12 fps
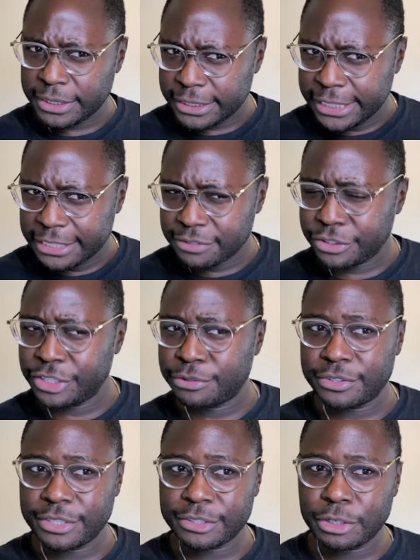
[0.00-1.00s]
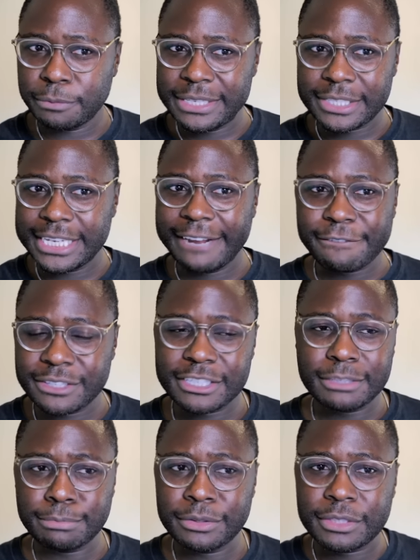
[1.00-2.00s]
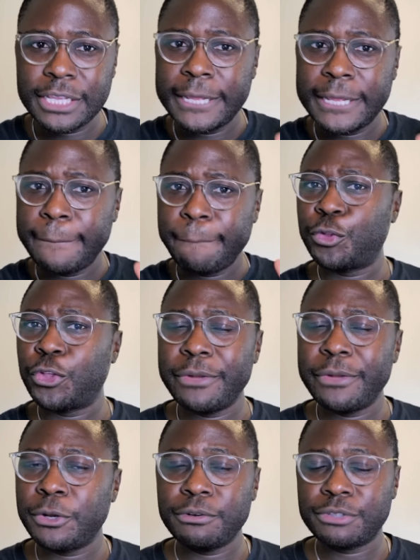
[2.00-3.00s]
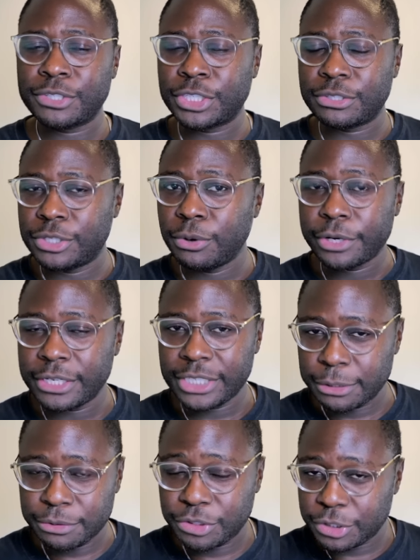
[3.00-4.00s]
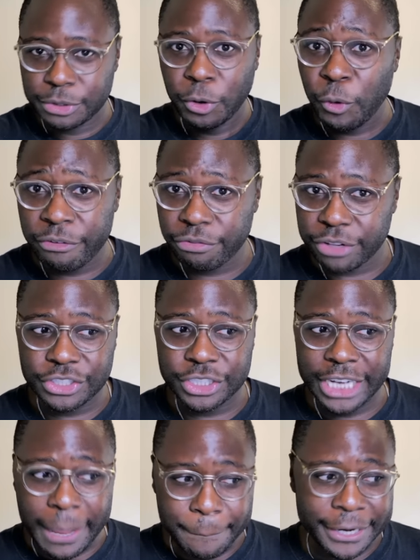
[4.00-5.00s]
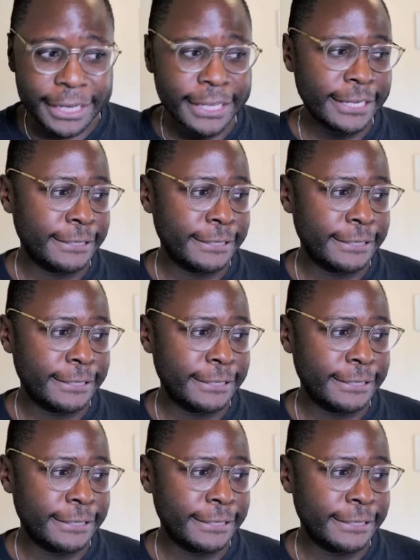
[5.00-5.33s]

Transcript: That's very interesting. So basically after six months, there'll be no token dilution or inflation happening.